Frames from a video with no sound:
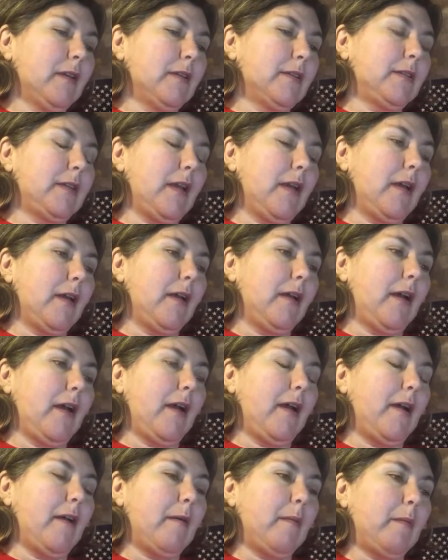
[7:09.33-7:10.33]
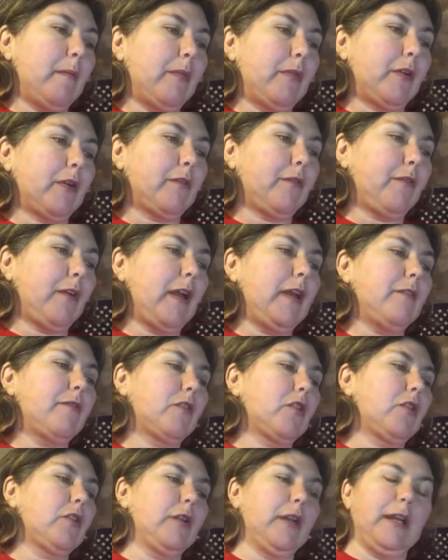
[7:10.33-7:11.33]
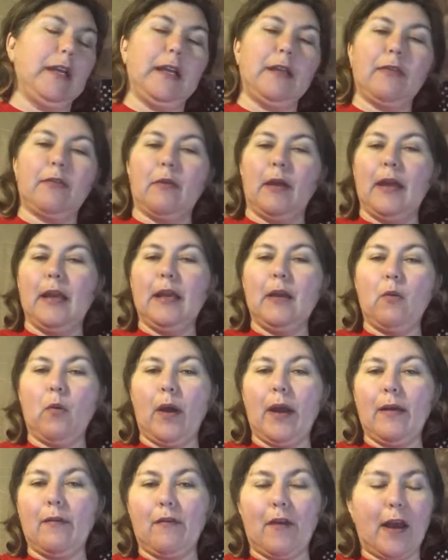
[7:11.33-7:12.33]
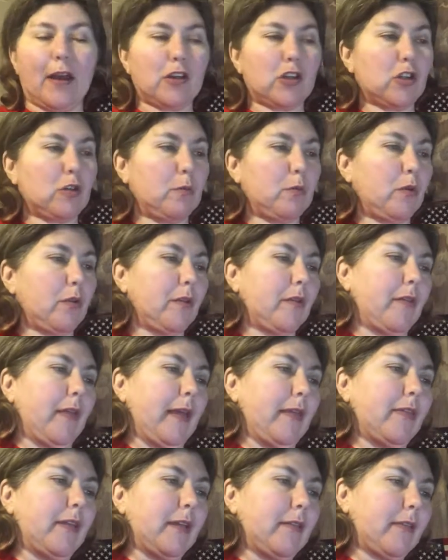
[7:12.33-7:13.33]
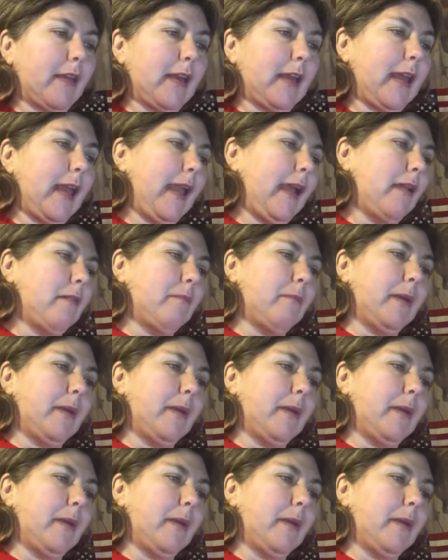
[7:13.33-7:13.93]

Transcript: to their favor any way fashionable that they think they can.